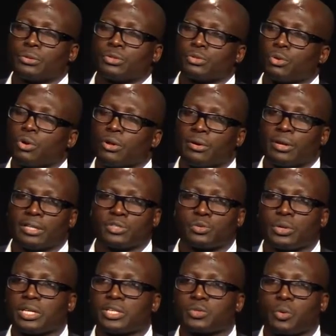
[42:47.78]

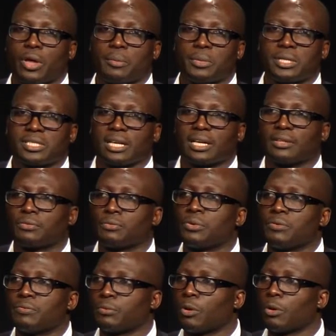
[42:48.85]
220 square meter,
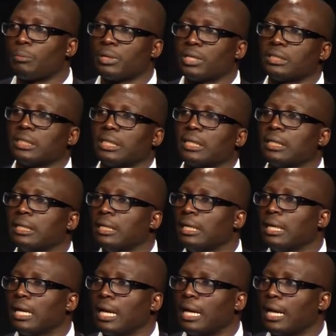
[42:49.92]
three floor building
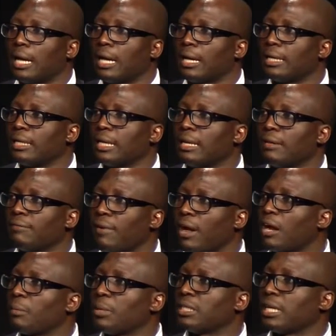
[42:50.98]
in an
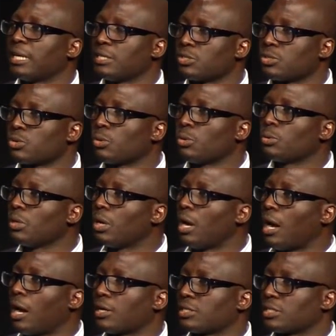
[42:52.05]
environment that is so
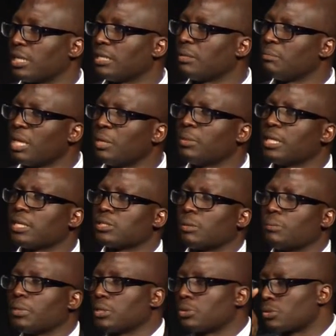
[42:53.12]
harsh, then maybe there's
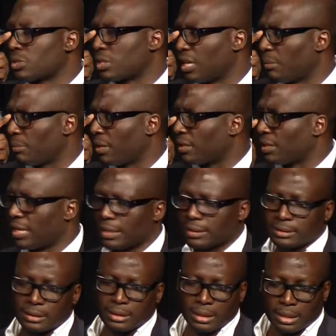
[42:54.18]
something to say about
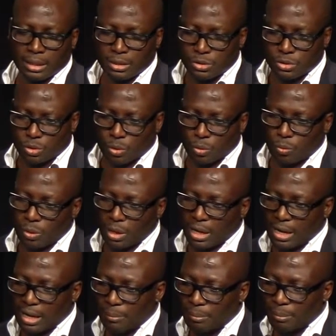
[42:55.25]
that. So,
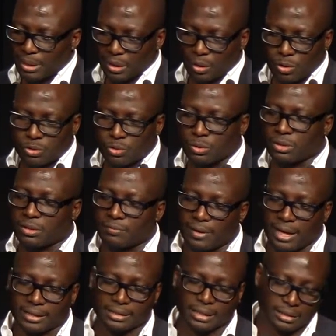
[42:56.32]
but also the
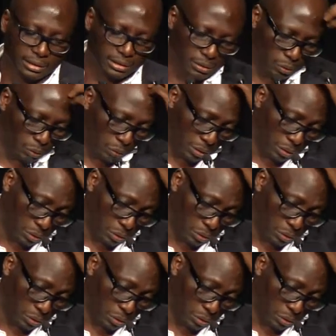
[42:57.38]
fact that, you know,